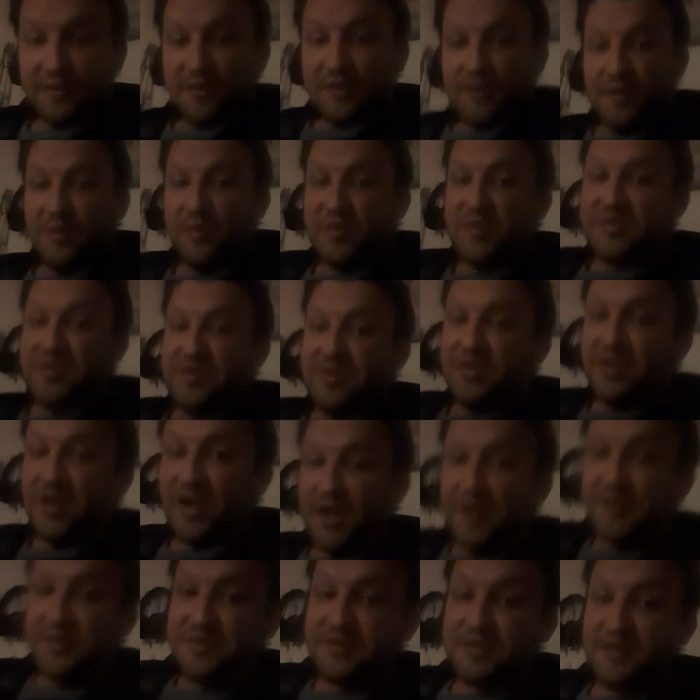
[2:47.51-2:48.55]
It was
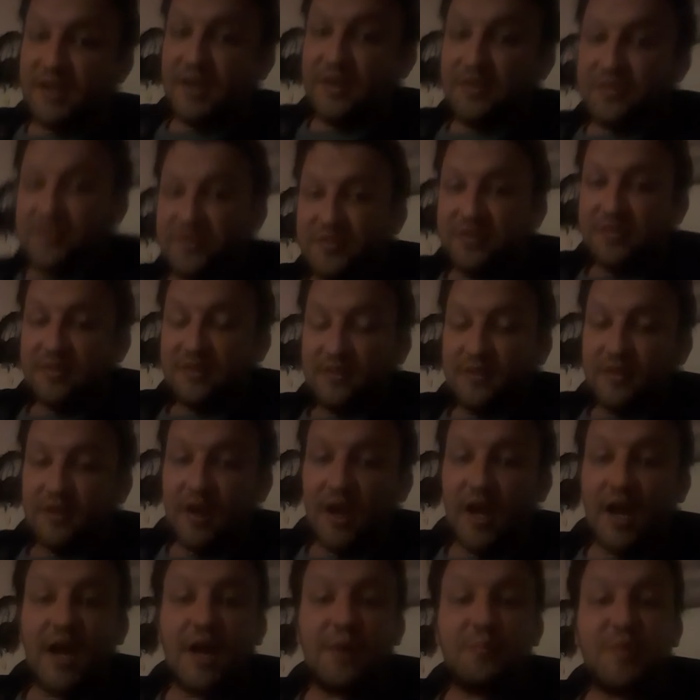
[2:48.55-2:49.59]
nonsense.
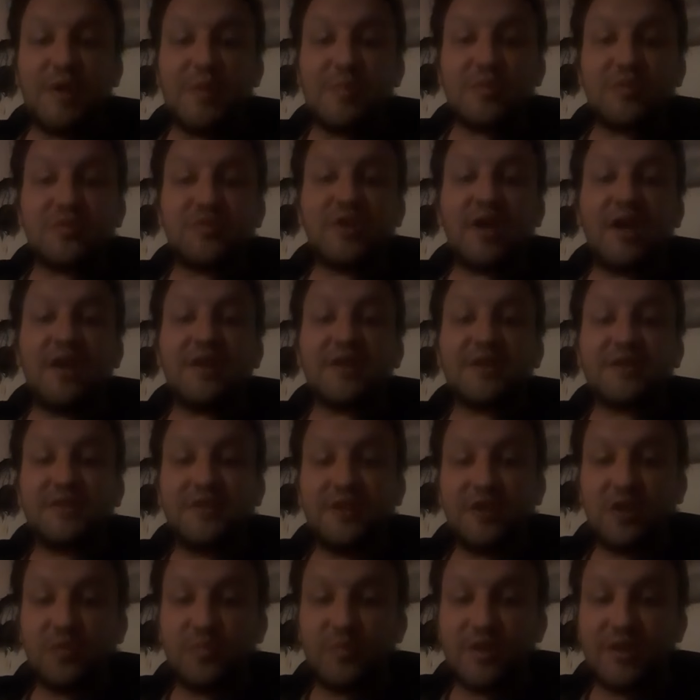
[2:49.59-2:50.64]
I had people trying to
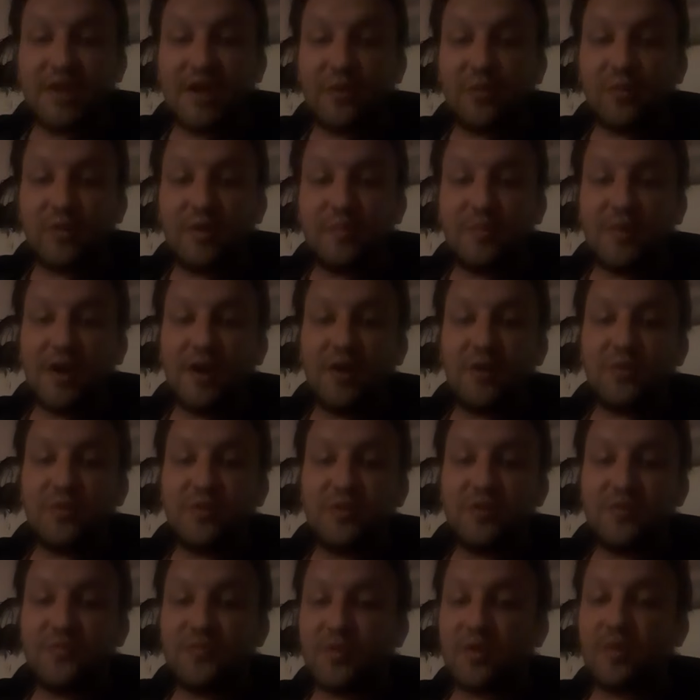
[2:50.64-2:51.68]
kill me that were in my own
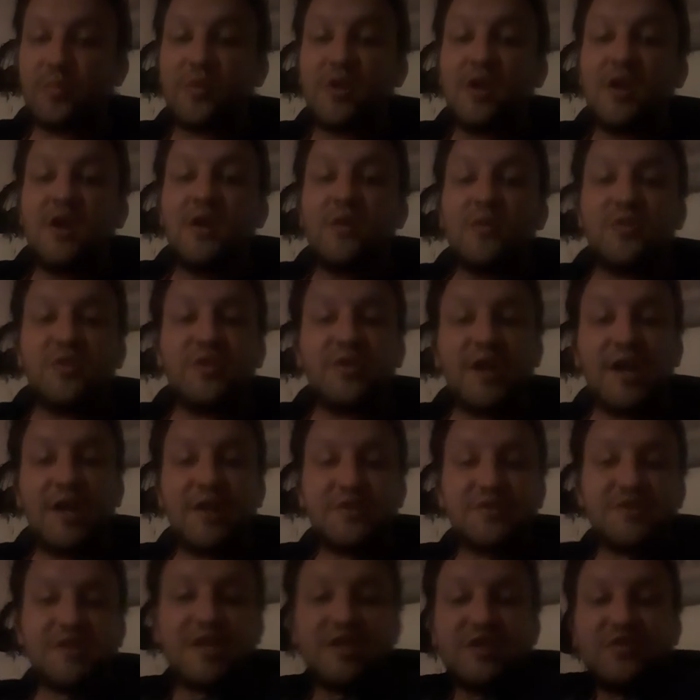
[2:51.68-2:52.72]
uniform. The United
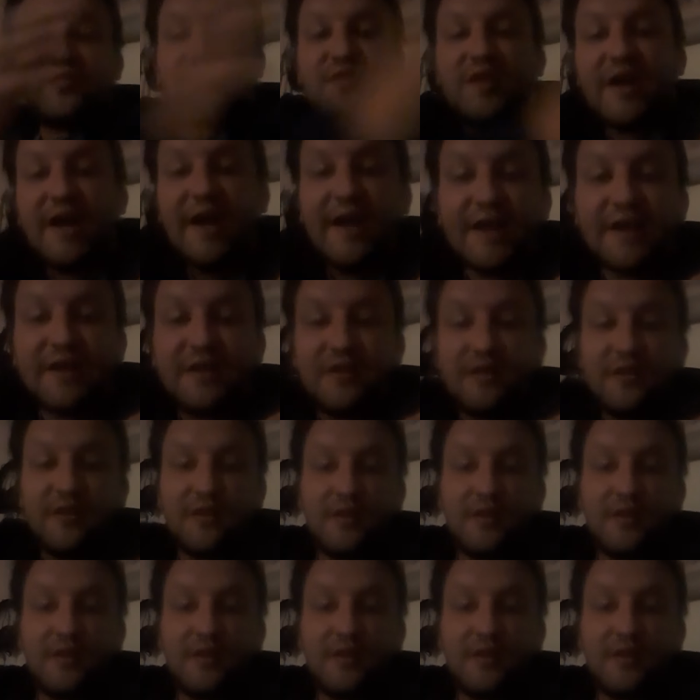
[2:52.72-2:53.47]
States flag